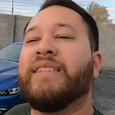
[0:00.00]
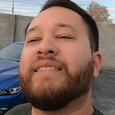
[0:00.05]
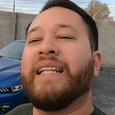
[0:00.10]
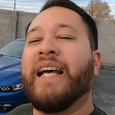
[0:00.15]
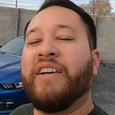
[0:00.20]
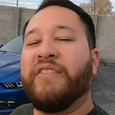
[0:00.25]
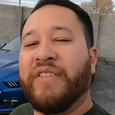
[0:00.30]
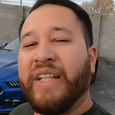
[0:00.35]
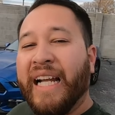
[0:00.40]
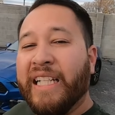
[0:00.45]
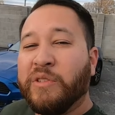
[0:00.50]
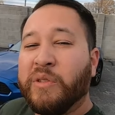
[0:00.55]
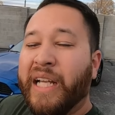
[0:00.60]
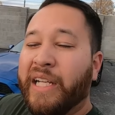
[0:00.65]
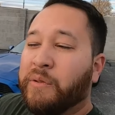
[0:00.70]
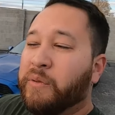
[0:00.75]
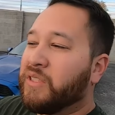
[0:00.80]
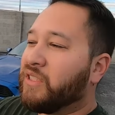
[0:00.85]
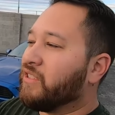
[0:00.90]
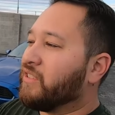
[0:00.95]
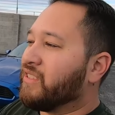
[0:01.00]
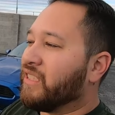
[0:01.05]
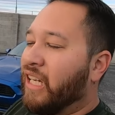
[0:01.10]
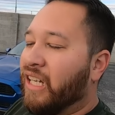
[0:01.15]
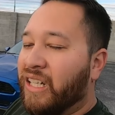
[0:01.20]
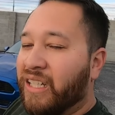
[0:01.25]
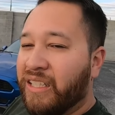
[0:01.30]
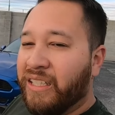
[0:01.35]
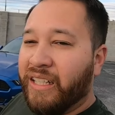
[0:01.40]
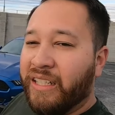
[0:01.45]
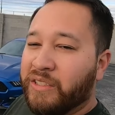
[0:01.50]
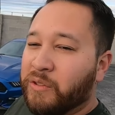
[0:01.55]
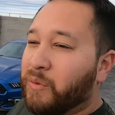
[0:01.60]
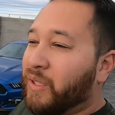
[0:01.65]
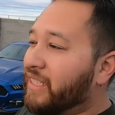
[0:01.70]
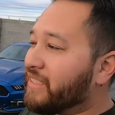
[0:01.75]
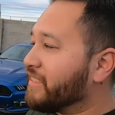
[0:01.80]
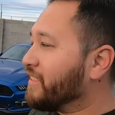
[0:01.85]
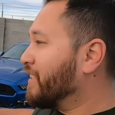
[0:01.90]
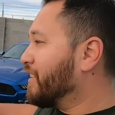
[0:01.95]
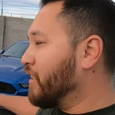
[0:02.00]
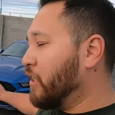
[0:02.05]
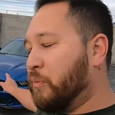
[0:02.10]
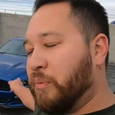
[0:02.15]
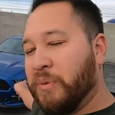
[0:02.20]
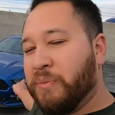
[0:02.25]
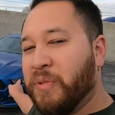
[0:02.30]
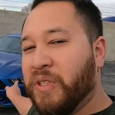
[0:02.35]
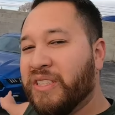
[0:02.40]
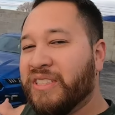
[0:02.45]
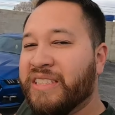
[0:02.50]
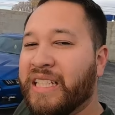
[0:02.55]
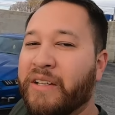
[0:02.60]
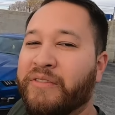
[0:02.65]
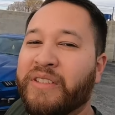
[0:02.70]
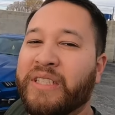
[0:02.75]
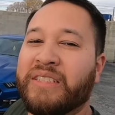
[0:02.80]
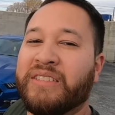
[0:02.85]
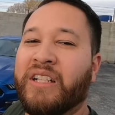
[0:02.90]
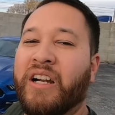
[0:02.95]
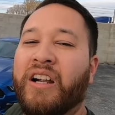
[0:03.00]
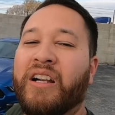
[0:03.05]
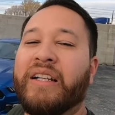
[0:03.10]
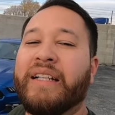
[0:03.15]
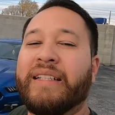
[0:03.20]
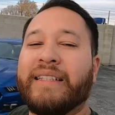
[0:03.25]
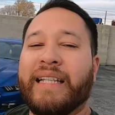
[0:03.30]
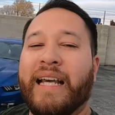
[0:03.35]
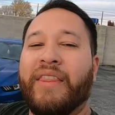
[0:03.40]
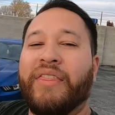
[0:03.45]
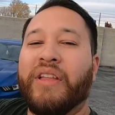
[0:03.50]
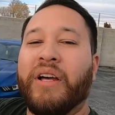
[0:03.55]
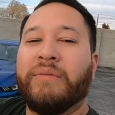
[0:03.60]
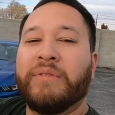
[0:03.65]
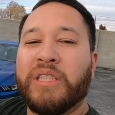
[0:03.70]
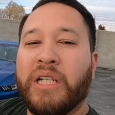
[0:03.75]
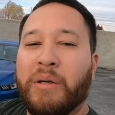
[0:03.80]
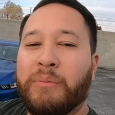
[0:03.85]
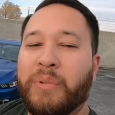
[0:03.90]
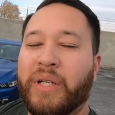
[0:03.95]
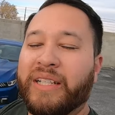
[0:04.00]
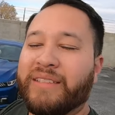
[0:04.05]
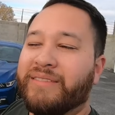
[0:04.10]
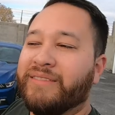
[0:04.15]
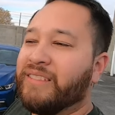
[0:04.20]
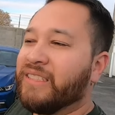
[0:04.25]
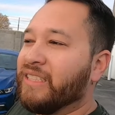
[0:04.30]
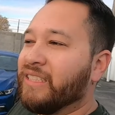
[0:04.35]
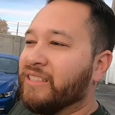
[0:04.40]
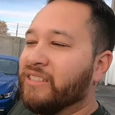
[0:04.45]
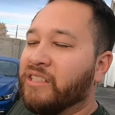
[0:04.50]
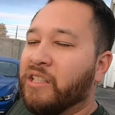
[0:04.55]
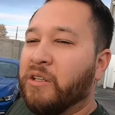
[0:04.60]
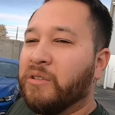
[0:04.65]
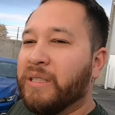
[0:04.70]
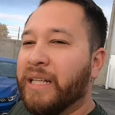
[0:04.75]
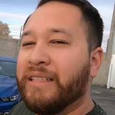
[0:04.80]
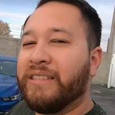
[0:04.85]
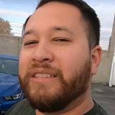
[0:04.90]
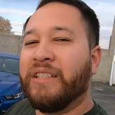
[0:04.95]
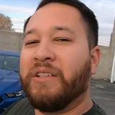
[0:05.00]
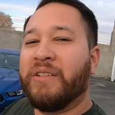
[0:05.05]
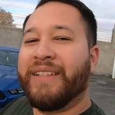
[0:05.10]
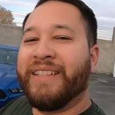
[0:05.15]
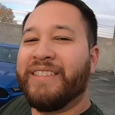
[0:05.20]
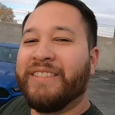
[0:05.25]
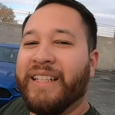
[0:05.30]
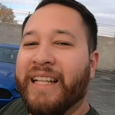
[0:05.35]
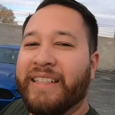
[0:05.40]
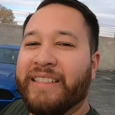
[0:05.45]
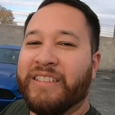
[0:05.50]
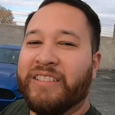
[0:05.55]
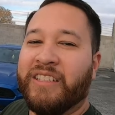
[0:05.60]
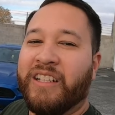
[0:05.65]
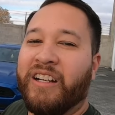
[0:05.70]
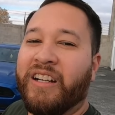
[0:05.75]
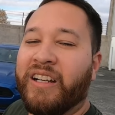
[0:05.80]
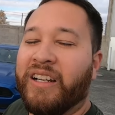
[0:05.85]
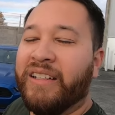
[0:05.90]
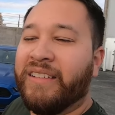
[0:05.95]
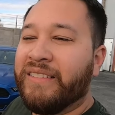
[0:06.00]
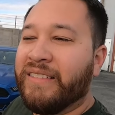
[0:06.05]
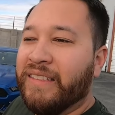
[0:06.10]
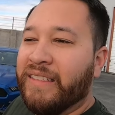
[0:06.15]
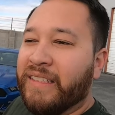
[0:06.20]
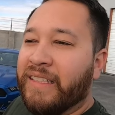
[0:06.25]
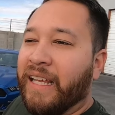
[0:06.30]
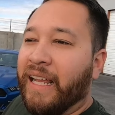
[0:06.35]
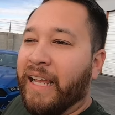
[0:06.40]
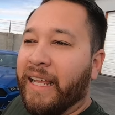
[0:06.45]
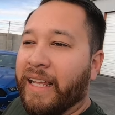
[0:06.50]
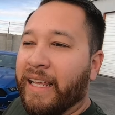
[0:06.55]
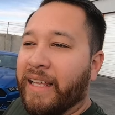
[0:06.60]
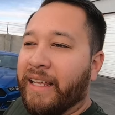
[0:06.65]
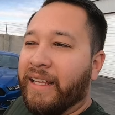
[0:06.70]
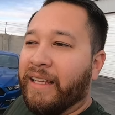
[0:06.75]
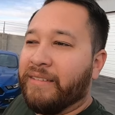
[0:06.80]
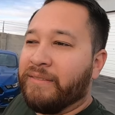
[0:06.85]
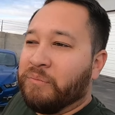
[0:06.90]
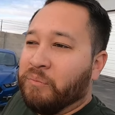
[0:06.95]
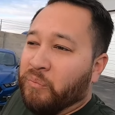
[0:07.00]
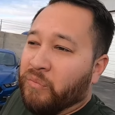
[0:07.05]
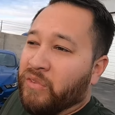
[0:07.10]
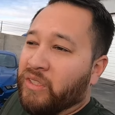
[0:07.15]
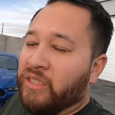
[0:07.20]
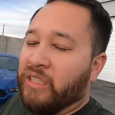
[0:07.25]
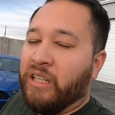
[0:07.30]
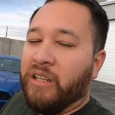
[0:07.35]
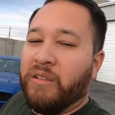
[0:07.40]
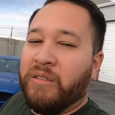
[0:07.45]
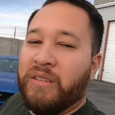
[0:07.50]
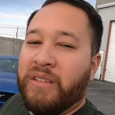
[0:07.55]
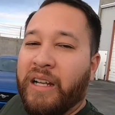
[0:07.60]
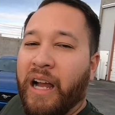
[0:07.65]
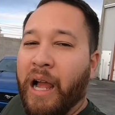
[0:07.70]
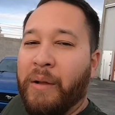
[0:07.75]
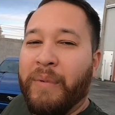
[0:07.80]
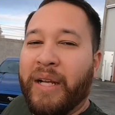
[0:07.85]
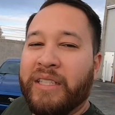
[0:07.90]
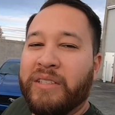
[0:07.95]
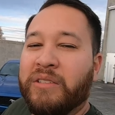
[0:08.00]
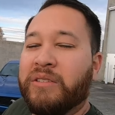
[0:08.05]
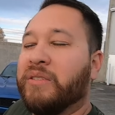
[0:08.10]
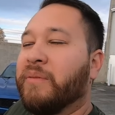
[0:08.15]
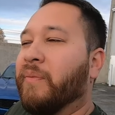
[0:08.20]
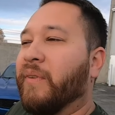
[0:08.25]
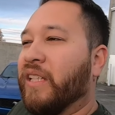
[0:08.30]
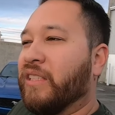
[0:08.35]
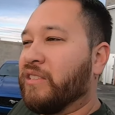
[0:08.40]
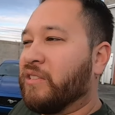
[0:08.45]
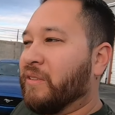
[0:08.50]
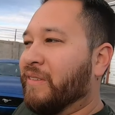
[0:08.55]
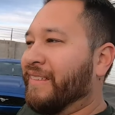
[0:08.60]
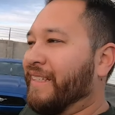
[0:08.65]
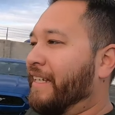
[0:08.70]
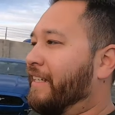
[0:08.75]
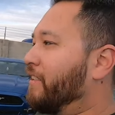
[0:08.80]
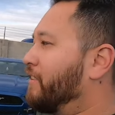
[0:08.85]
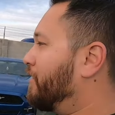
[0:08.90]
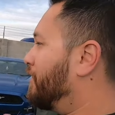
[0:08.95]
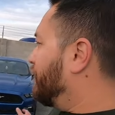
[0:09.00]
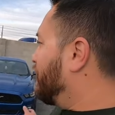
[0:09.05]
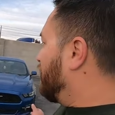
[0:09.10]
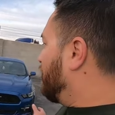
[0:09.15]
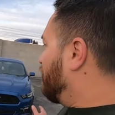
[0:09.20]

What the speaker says: Now, if you guys like what you saw and you want to see a little bit more of Stephanie's car, hit that thumbs up button. You know, let her know that you like her car. And, you know, I might do some things to it later.